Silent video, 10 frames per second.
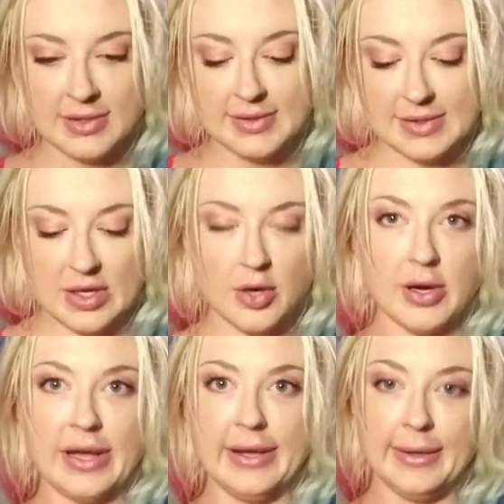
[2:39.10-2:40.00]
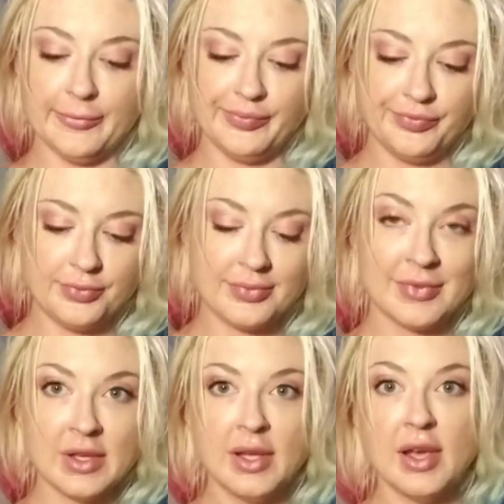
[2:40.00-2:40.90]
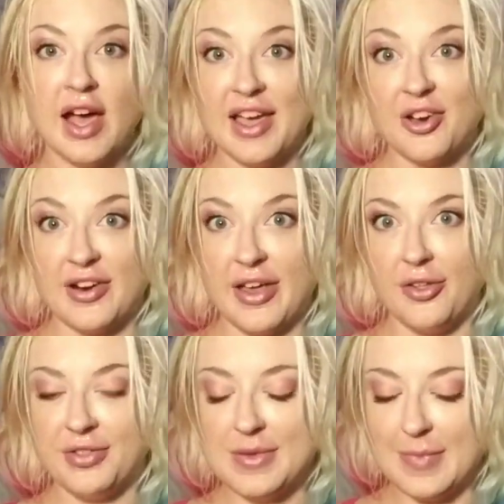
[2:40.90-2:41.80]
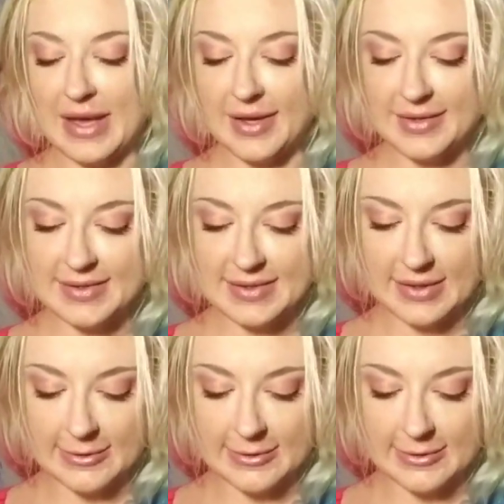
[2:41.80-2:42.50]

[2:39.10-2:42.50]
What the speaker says: it's alright. I got a healthy mask.